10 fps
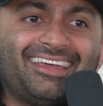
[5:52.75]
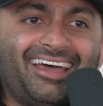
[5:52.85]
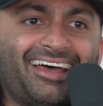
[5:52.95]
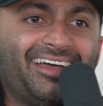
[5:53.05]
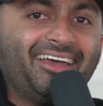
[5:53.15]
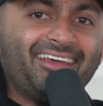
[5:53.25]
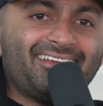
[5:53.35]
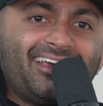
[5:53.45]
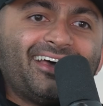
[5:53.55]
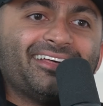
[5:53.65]
Yeah.
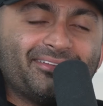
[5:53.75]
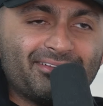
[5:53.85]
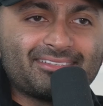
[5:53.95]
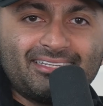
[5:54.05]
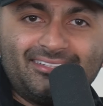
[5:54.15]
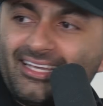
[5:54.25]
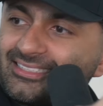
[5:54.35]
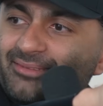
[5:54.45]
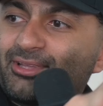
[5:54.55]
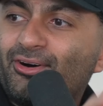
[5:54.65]
He
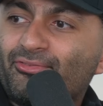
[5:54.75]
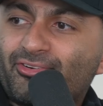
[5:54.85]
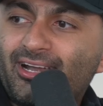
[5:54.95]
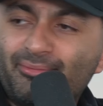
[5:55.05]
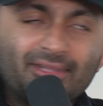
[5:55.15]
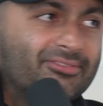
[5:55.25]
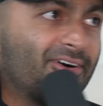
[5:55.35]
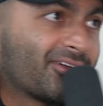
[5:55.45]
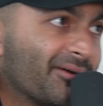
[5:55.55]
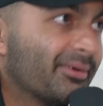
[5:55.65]
takes up the whole frame in the
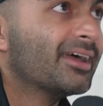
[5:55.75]
photo.